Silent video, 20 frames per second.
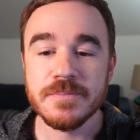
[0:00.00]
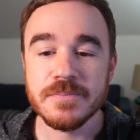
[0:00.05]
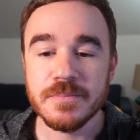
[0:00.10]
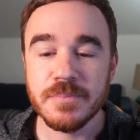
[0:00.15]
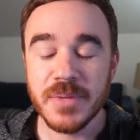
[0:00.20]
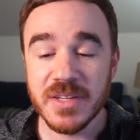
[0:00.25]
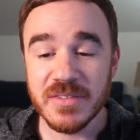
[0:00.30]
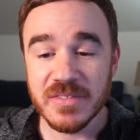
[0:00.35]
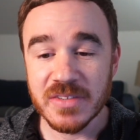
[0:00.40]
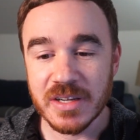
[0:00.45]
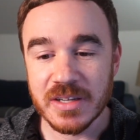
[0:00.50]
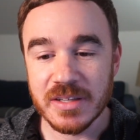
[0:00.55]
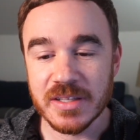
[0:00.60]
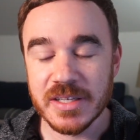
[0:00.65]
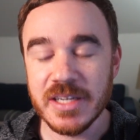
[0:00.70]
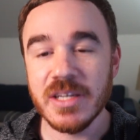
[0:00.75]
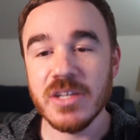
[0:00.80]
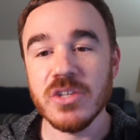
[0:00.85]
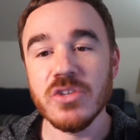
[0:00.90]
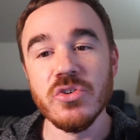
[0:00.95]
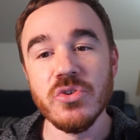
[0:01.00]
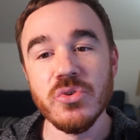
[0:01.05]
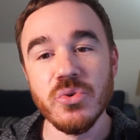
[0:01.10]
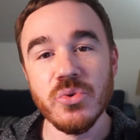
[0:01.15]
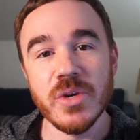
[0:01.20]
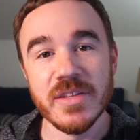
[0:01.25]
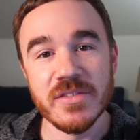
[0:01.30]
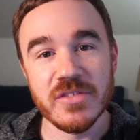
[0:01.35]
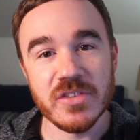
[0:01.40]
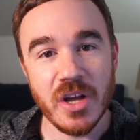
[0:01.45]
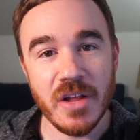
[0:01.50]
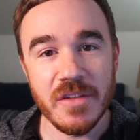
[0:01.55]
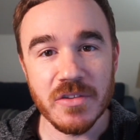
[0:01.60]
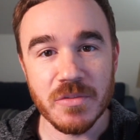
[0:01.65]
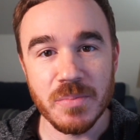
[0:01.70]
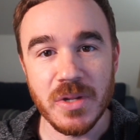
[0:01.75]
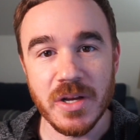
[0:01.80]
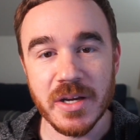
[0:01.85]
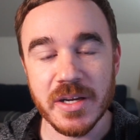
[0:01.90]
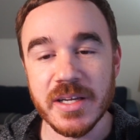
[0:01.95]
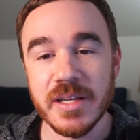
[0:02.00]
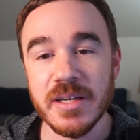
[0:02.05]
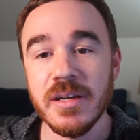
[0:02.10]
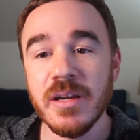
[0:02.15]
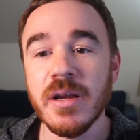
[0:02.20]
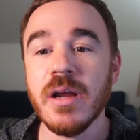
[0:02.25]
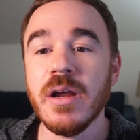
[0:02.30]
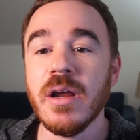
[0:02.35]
Basically, you install this plugin.